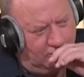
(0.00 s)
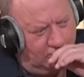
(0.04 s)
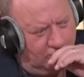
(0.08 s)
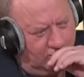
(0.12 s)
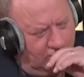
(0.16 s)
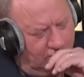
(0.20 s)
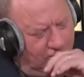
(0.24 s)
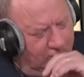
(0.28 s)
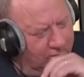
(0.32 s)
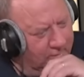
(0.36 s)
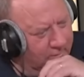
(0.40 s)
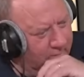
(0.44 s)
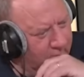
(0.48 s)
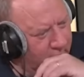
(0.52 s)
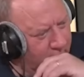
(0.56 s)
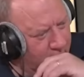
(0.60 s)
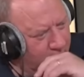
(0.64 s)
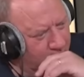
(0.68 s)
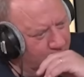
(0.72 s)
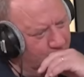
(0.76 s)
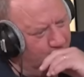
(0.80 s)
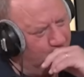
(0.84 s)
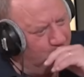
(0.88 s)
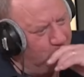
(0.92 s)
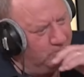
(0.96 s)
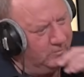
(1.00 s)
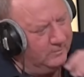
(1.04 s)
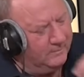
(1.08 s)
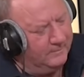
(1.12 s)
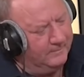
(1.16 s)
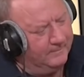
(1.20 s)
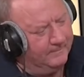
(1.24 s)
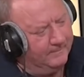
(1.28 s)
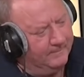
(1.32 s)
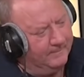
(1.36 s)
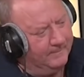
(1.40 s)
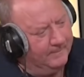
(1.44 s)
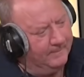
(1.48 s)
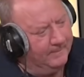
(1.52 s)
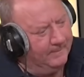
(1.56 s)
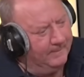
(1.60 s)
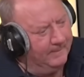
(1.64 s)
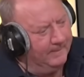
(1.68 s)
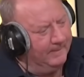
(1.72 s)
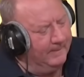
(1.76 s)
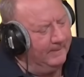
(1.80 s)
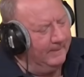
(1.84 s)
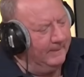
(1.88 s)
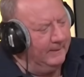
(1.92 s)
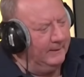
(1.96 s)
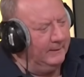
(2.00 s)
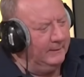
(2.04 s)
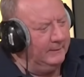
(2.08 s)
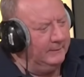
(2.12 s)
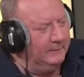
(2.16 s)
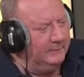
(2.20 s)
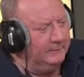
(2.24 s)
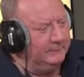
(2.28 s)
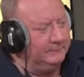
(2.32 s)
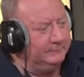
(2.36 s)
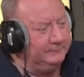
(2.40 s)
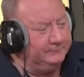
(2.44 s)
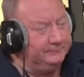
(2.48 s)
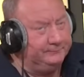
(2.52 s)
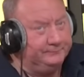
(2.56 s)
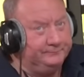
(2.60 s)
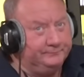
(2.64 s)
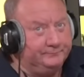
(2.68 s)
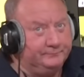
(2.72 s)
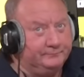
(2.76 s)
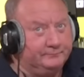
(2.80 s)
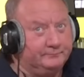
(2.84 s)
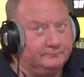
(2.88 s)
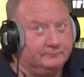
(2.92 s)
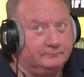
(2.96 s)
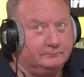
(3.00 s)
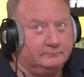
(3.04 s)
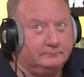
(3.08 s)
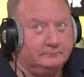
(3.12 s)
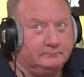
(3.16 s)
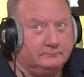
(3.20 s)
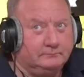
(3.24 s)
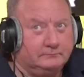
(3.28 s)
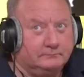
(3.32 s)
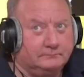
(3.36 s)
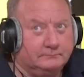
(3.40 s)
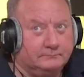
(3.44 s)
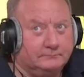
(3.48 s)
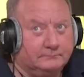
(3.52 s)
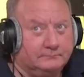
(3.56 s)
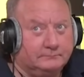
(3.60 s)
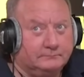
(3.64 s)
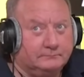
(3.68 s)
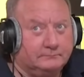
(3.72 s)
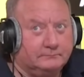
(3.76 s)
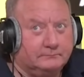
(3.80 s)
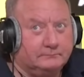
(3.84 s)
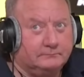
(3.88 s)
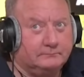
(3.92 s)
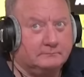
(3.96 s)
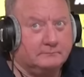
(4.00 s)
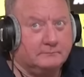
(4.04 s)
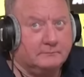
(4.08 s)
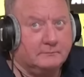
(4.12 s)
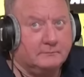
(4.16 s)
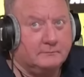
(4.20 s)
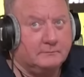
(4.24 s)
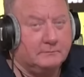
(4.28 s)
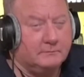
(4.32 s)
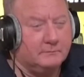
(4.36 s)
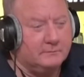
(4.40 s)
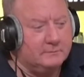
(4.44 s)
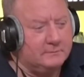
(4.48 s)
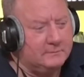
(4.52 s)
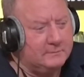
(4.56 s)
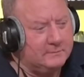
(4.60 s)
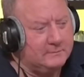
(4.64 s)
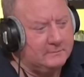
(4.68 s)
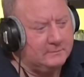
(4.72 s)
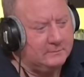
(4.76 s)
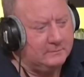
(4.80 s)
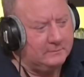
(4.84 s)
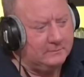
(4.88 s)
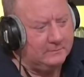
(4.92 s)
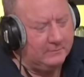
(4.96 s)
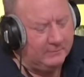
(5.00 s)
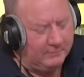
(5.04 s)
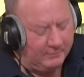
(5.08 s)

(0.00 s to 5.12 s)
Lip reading: (not speaking)